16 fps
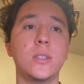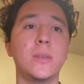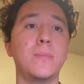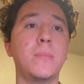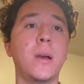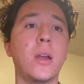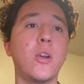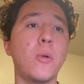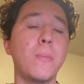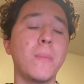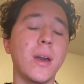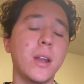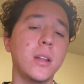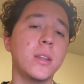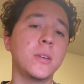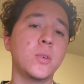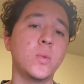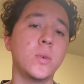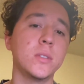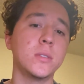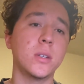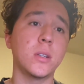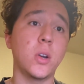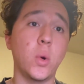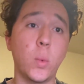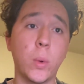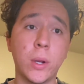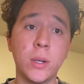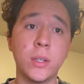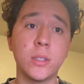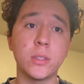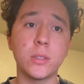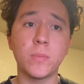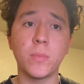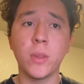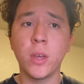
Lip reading: better metalinguistic awareness,